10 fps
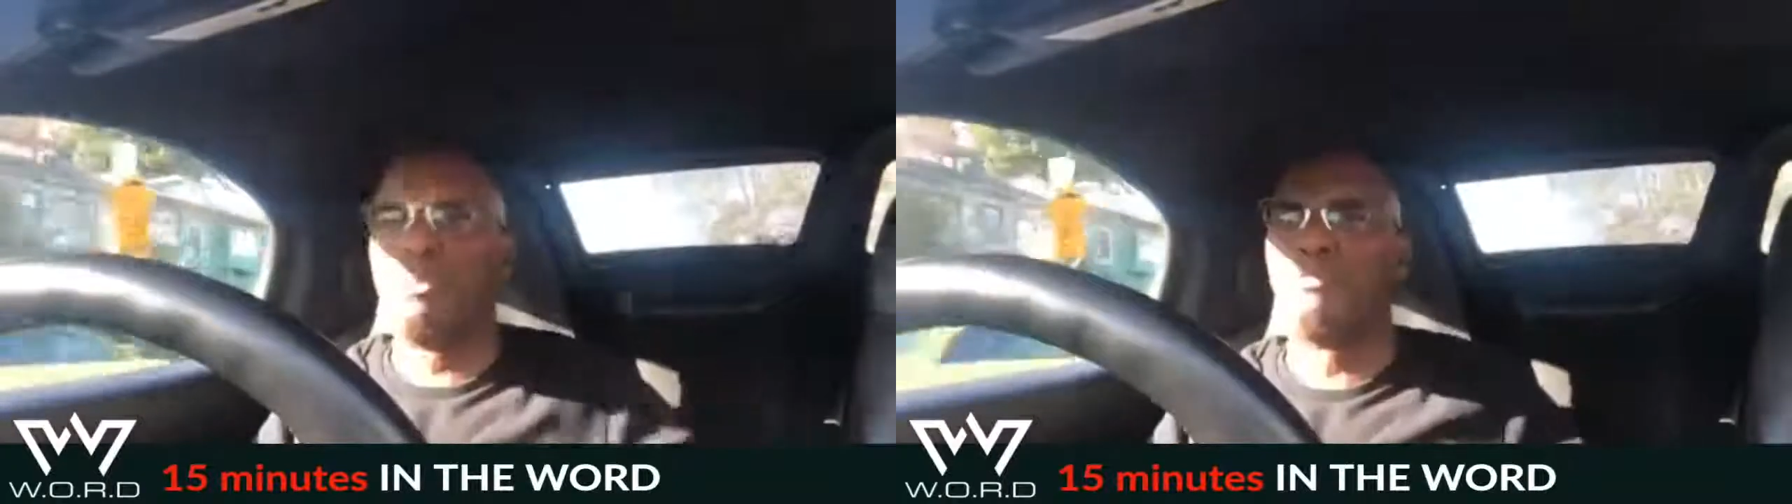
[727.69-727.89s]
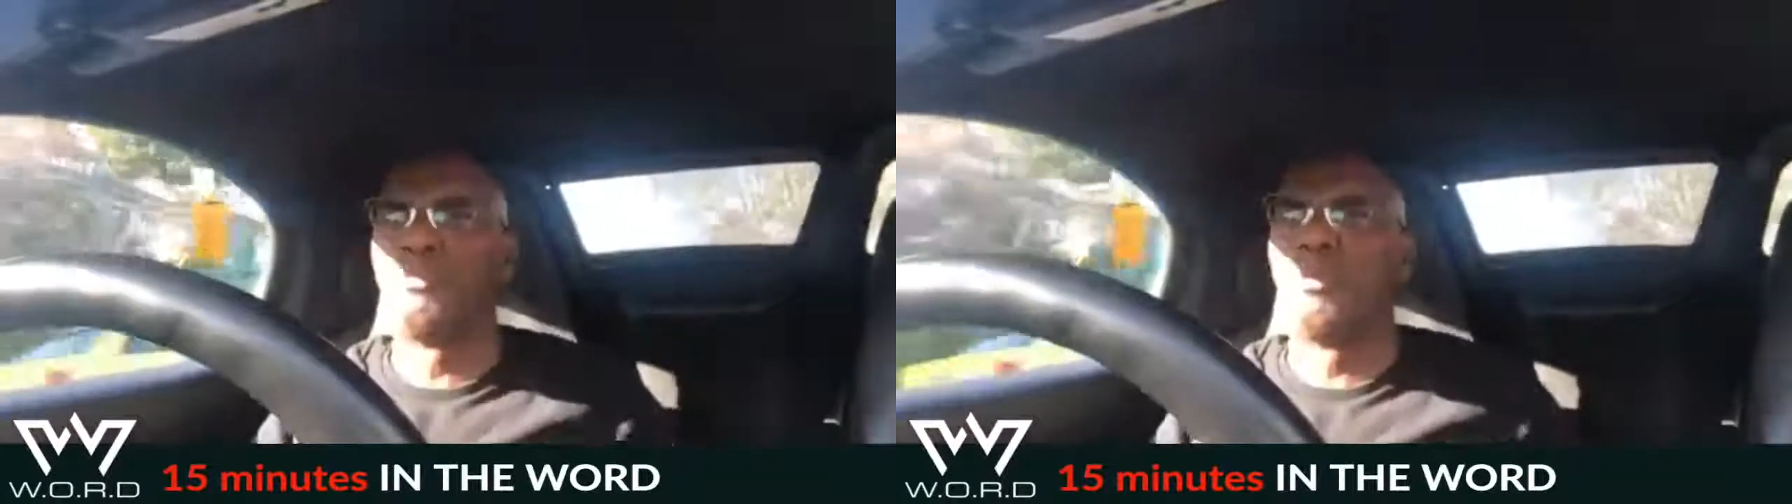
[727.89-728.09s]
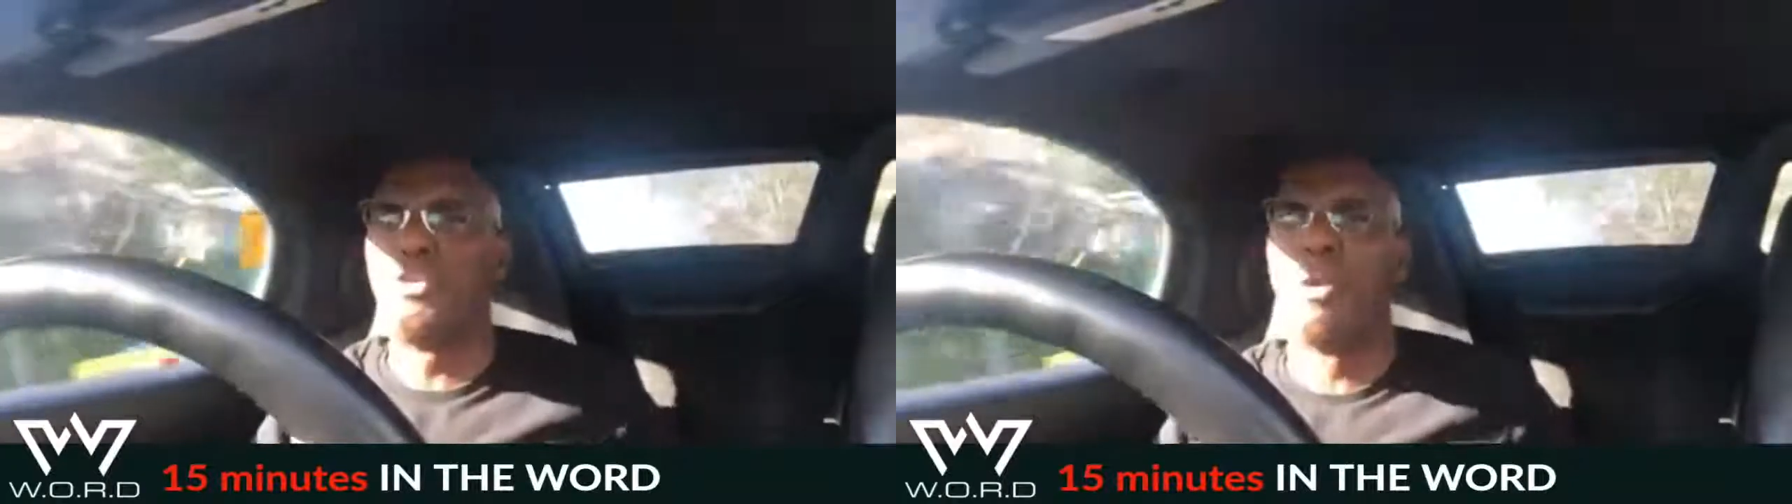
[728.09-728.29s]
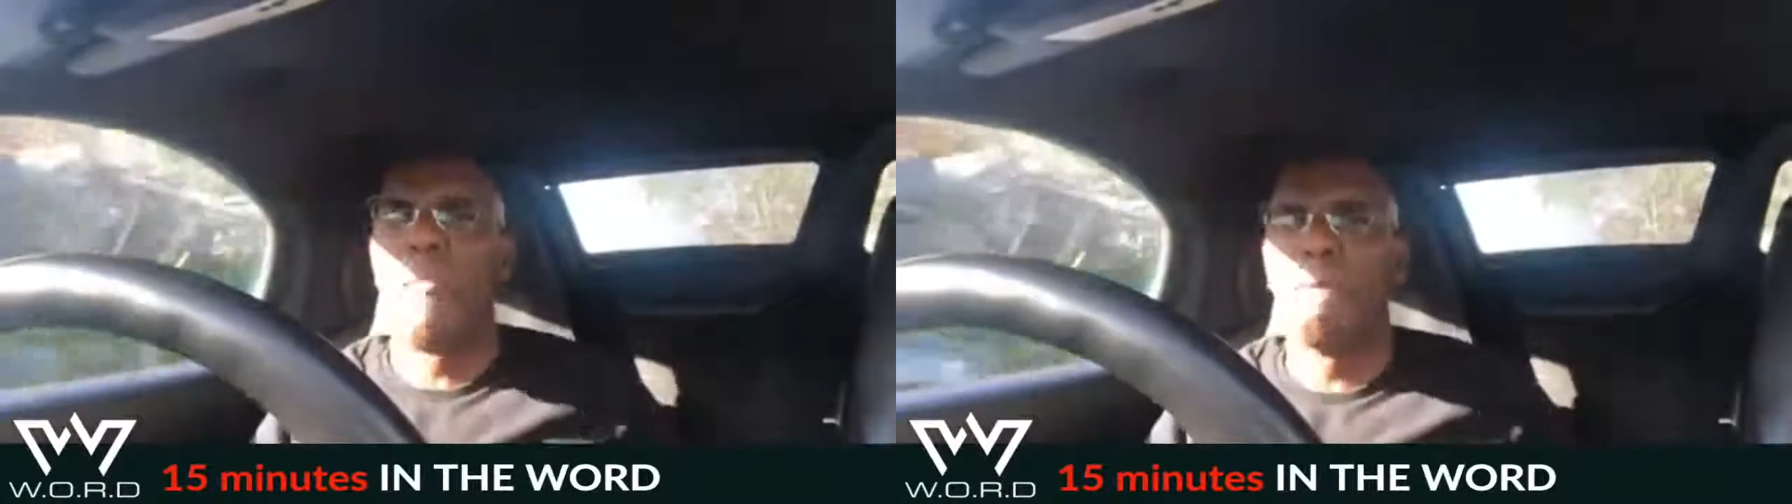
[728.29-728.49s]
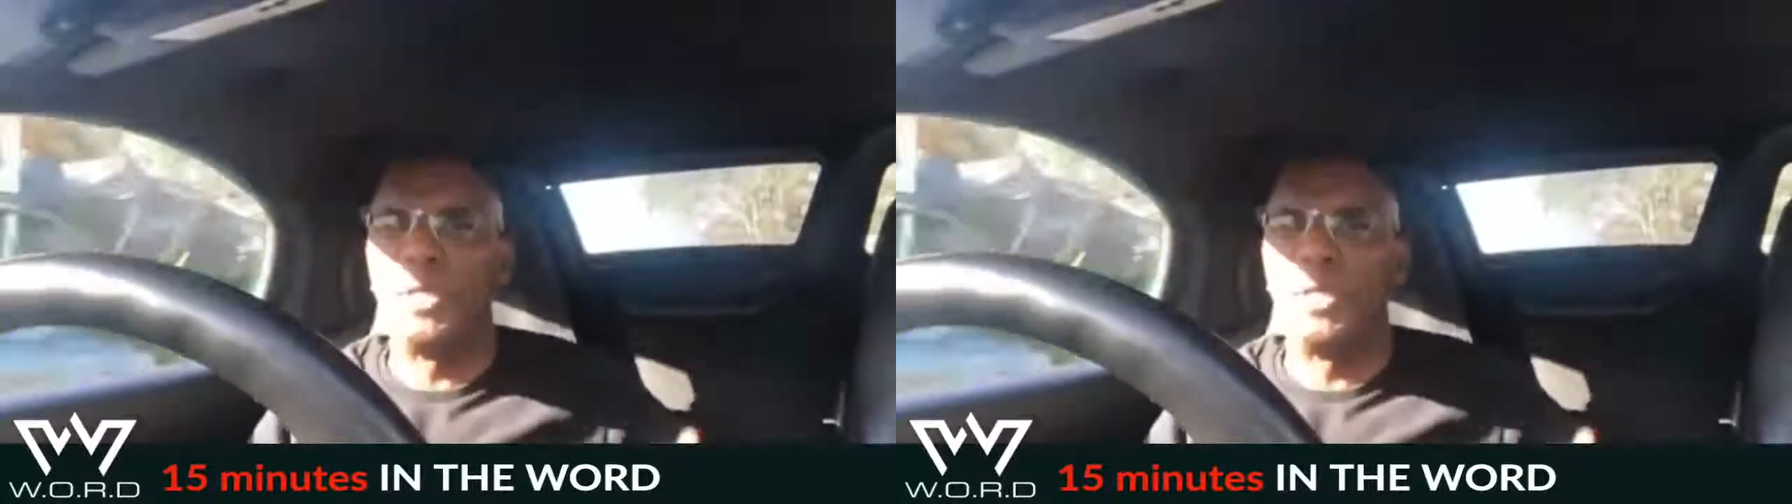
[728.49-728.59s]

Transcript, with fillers: before you,